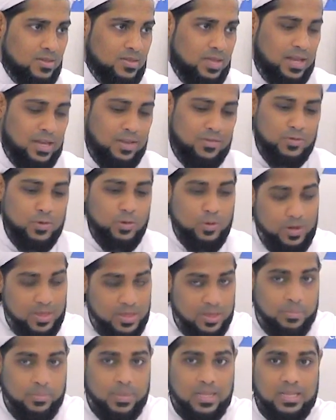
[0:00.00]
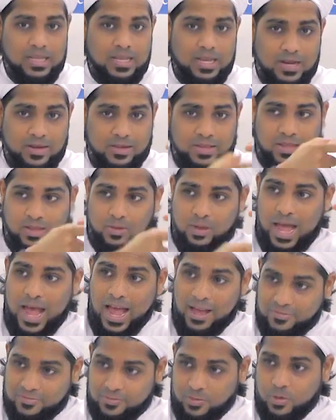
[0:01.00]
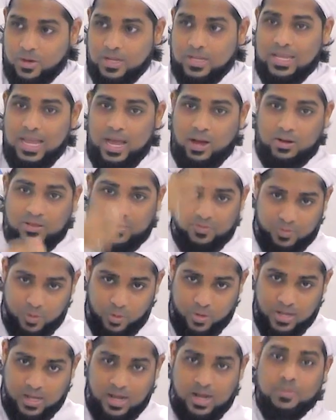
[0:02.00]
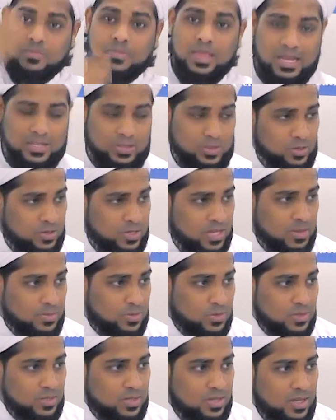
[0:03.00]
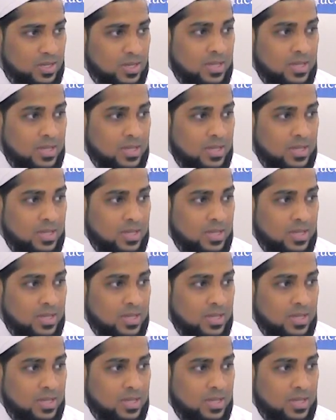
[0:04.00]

that if you're in the middle here, then you have 40 down and 40 up, that's your neighbors.